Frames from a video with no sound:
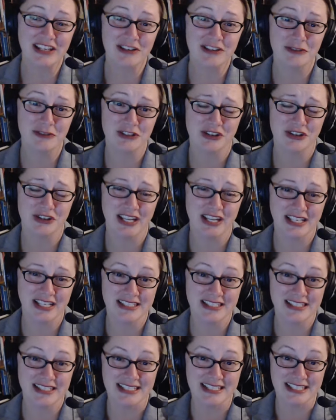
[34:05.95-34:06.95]
for joining
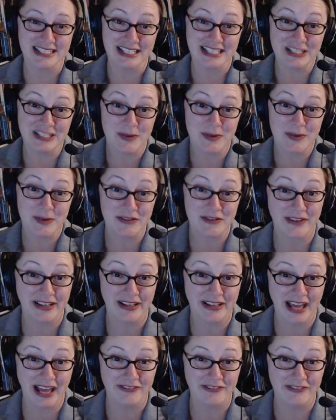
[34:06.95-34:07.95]
us, Lisa. It's been a
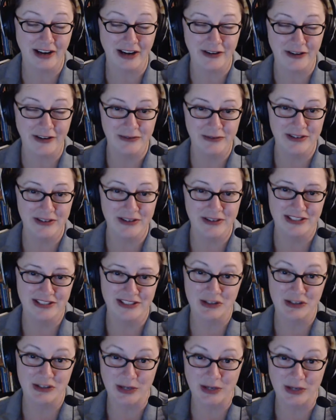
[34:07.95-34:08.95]
fun half hour. We've
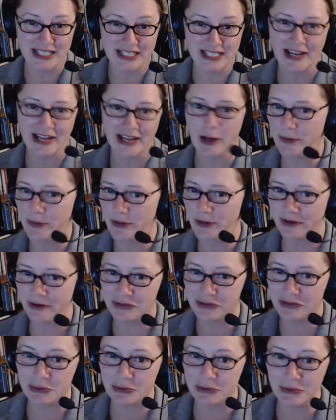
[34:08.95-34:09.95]
enjoyed it. I hope you have
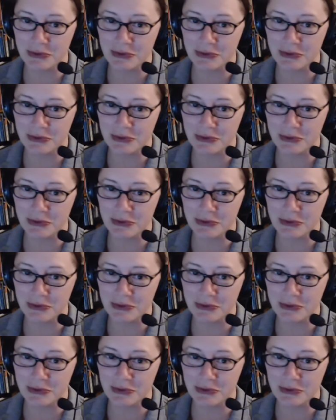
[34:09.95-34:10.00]
too.